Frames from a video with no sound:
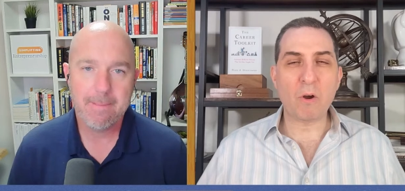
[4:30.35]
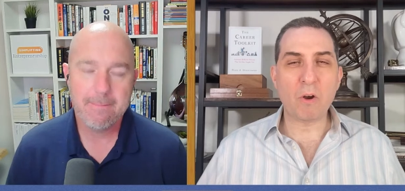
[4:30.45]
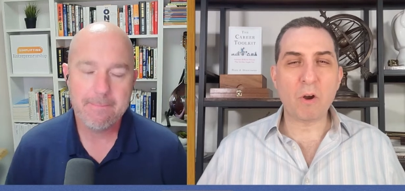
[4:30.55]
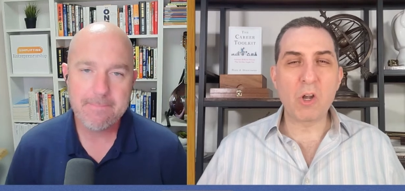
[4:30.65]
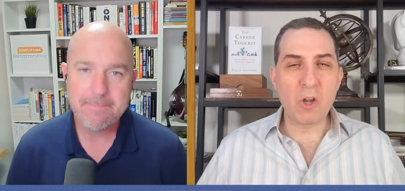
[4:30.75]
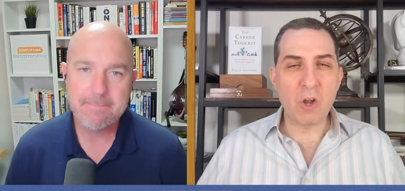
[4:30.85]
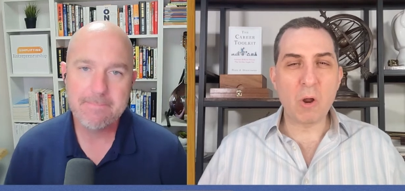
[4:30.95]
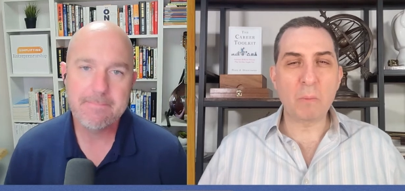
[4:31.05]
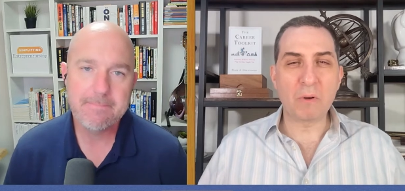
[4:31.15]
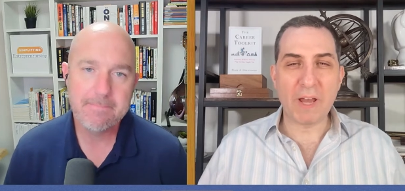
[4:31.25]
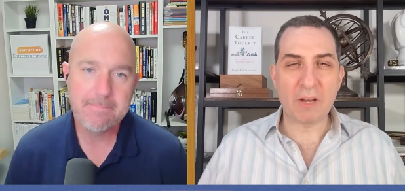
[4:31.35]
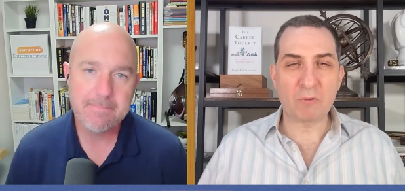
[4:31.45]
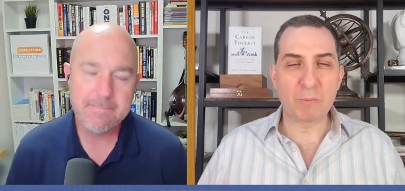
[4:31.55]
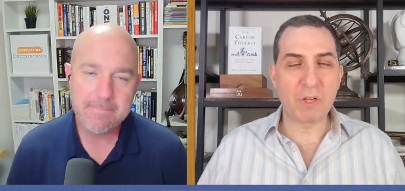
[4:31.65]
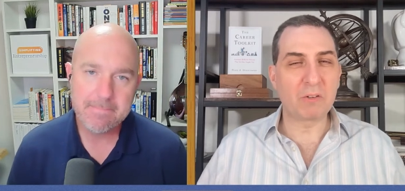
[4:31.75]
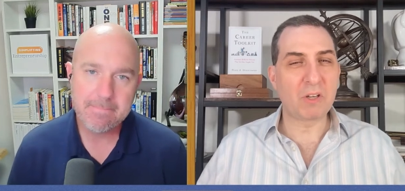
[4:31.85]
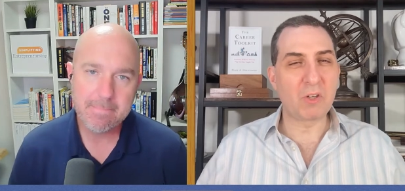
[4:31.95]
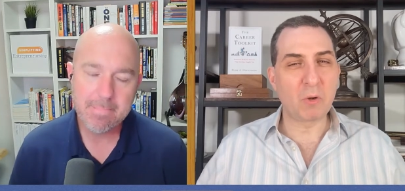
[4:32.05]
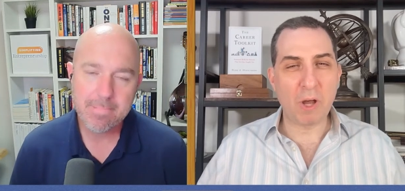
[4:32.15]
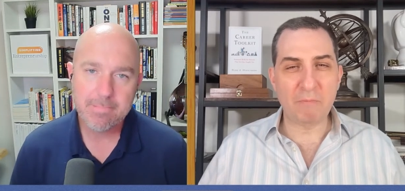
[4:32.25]
Speaker 1: are a number of attributes,
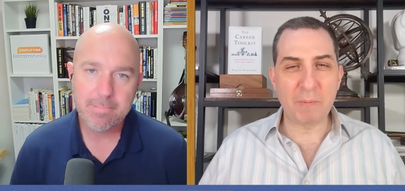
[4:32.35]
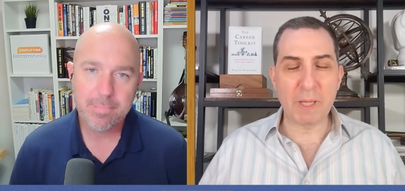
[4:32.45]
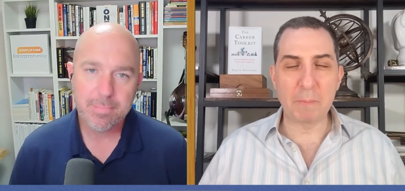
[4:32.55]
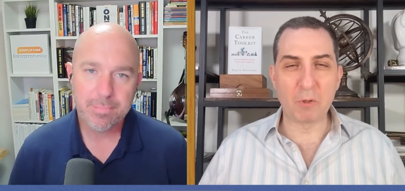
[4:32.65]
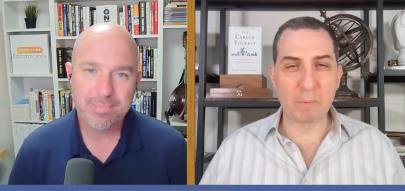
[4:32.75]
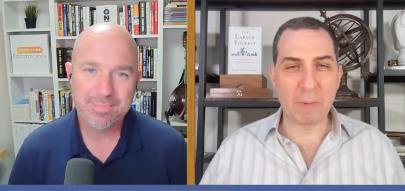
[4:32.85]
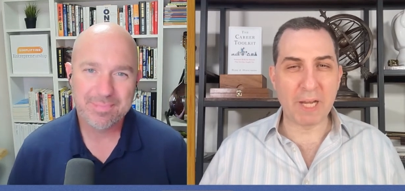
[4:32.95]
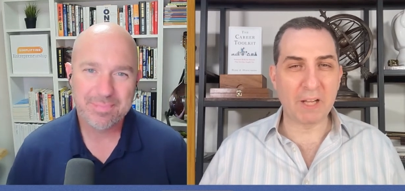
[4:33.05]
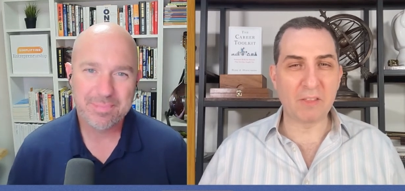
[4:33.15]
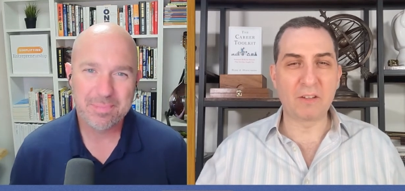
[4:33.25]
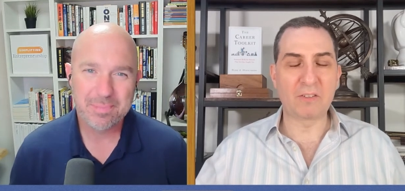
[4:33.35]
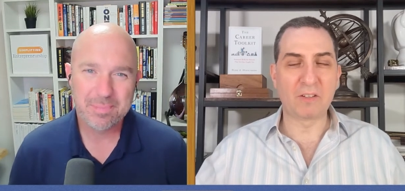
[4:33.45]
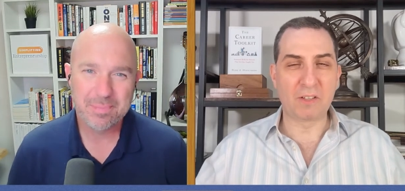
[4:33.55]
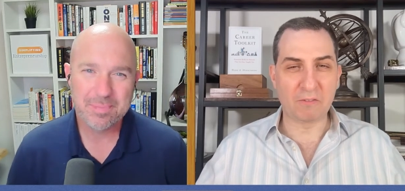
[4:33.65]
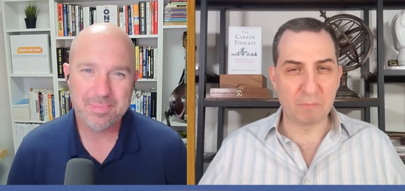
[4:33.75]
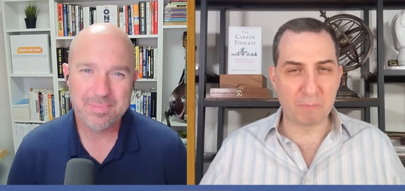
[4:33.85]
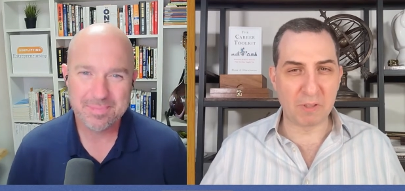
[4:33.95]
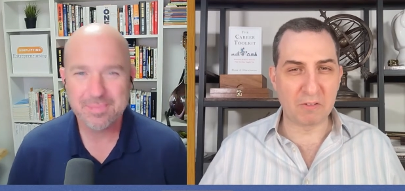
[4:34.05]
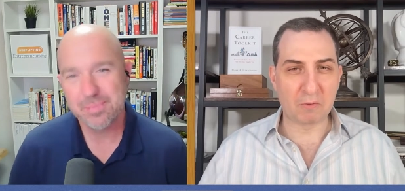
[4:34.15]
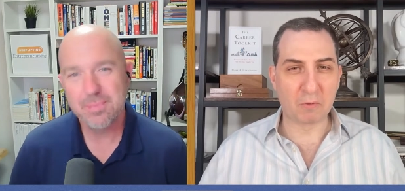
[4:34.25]
and you'll have people debating this and different
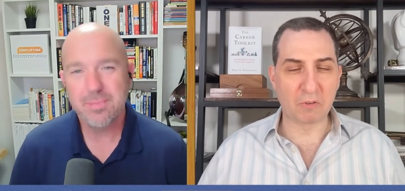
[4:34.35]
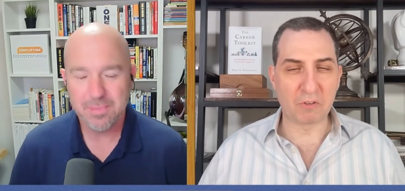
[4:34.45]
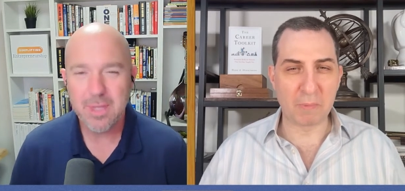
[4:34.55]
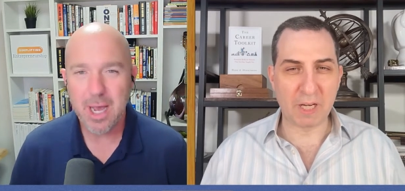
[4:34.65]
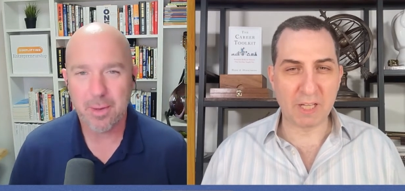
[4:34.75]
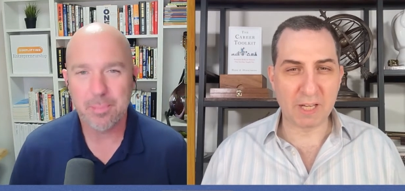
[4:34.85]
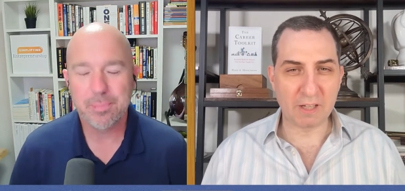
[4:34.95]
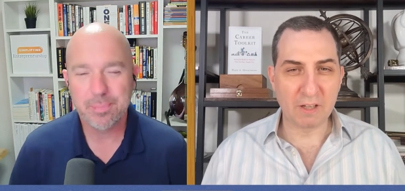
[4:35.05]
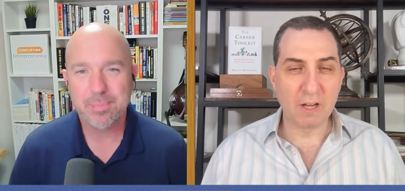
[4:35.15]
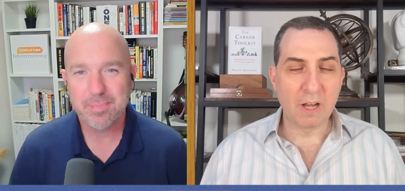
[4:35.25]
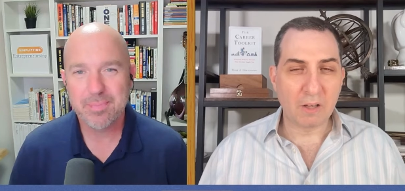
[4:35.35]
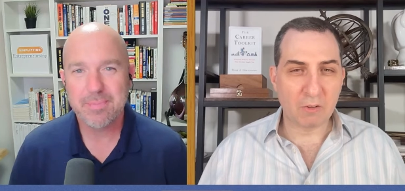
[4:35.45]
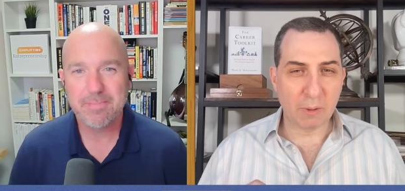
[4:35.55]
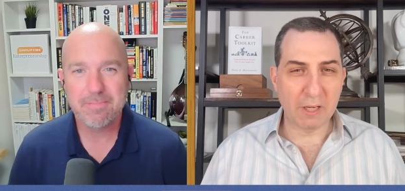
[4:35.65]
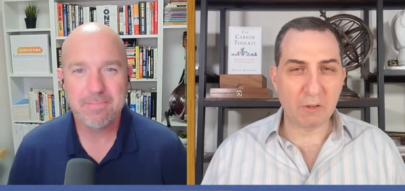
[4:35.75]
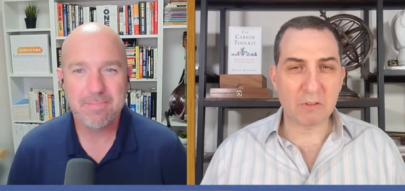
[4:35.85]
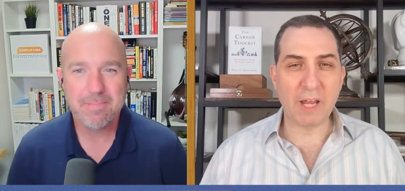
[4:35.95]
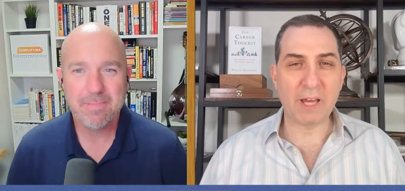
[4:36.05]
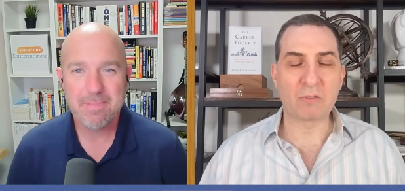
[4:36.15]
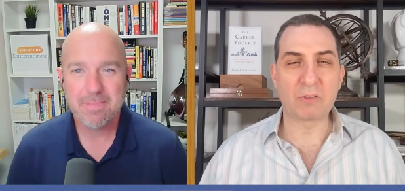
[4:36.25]
business schools debating yeah. it. So here's
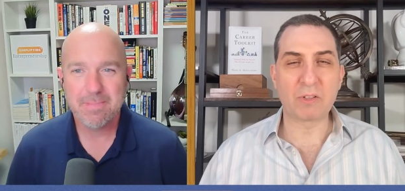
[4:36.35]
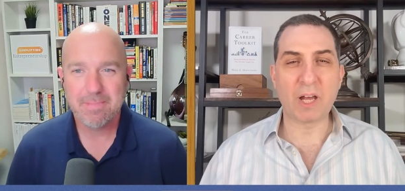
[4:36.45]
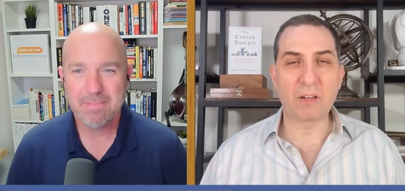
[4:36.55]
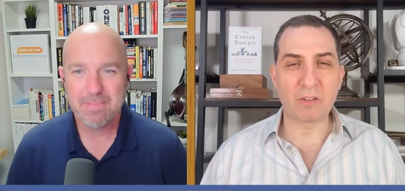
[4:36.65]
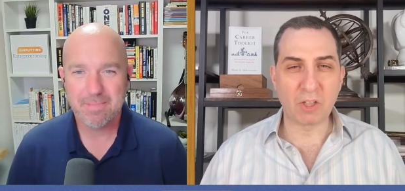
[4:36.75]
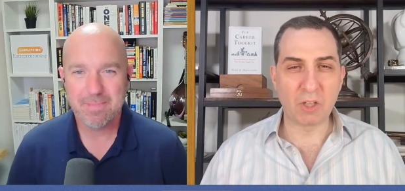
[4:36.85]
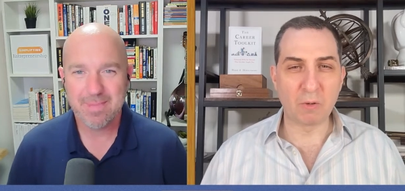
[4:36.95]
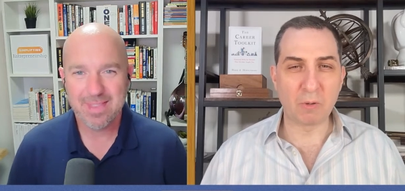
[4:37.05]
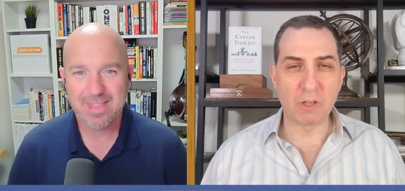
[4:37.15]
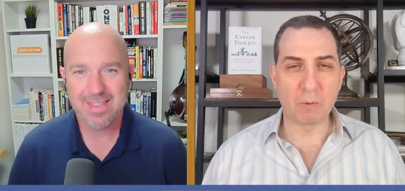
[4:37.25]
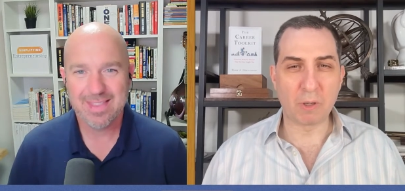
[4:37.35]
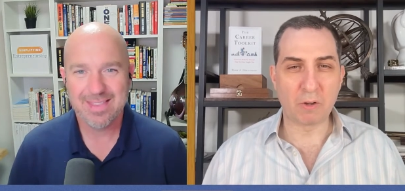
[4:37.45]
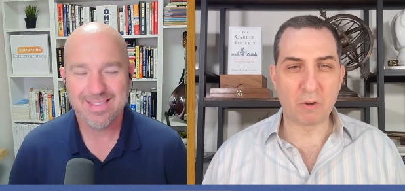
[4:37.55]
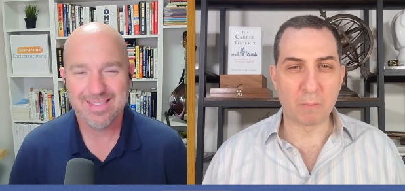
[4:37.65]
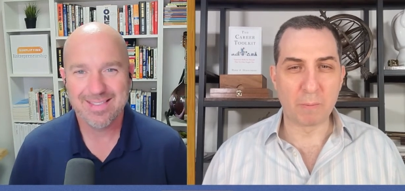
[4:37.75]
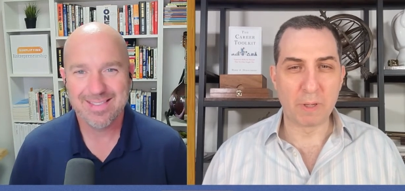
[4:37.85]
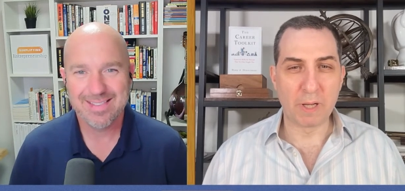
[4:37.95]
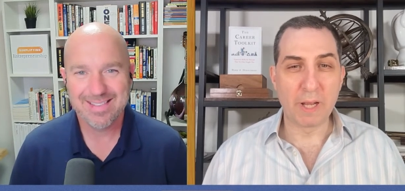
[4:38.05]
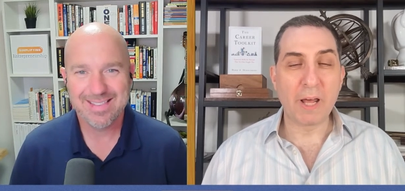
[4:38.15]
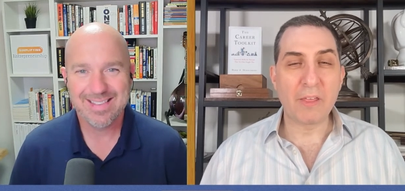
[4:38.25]
an exercise you can do at home.
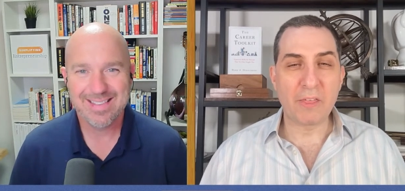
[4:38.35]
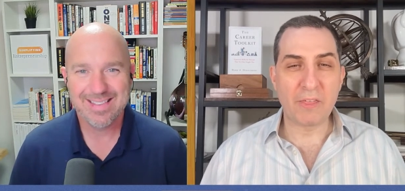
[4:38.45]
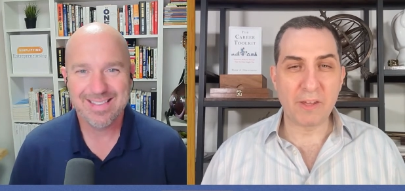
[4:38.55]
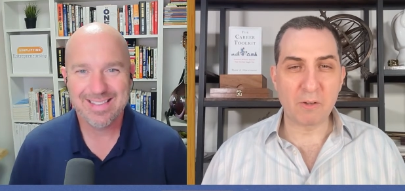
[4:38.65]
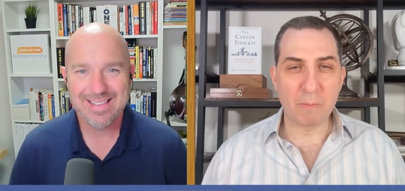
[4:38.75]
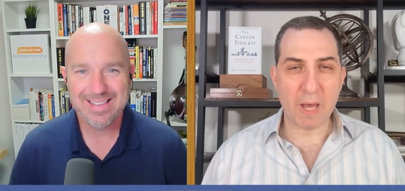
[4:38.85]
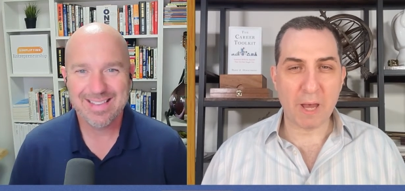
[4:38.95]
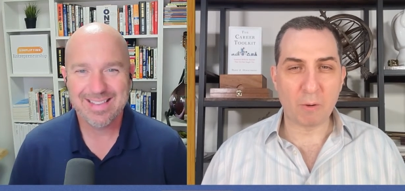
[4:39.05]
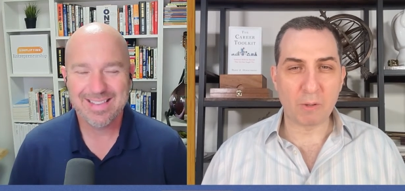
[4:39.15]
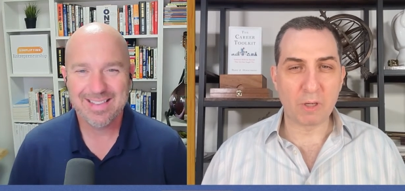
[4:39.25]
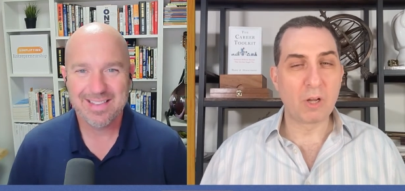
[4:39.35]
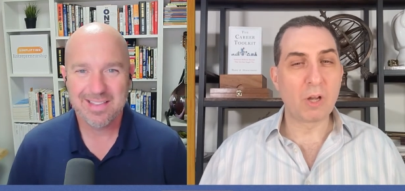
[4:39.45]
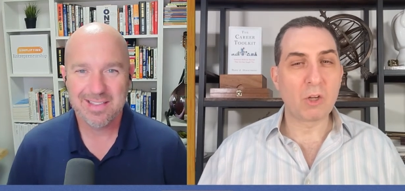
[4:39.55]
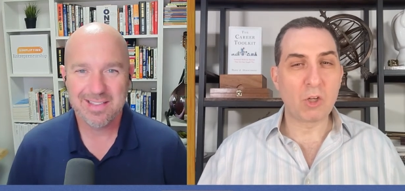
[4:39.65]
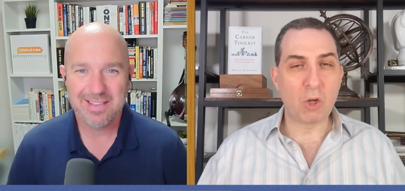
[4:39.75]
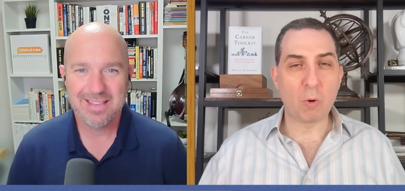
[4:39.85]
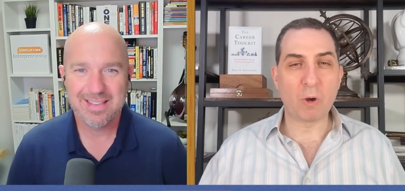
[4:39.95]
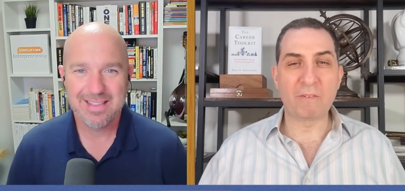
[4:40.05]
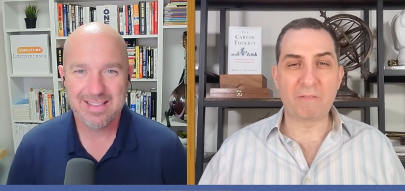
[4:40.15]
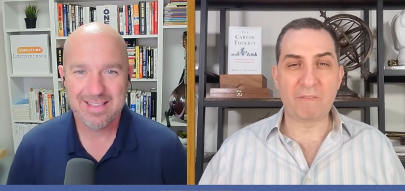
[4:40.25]
Think about
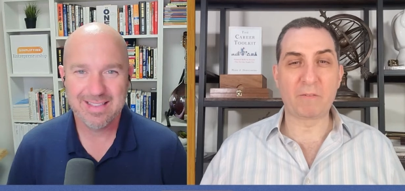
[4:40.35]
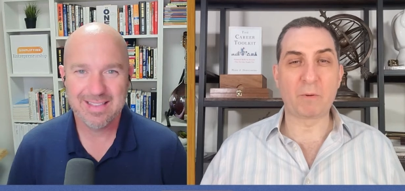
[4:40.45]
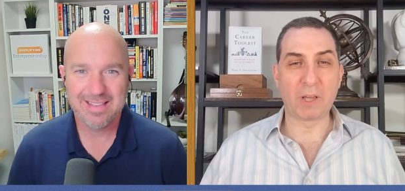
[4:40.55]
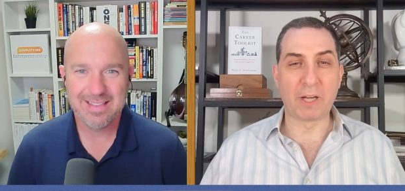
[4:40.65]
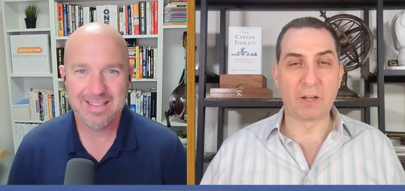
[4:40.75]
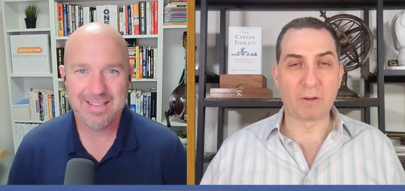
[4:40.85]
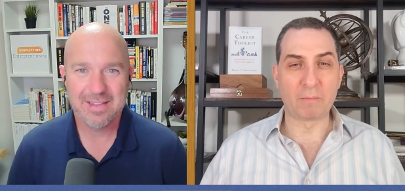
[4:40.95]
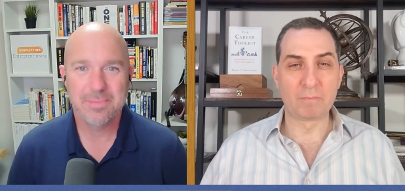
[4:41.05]
your favorite leader.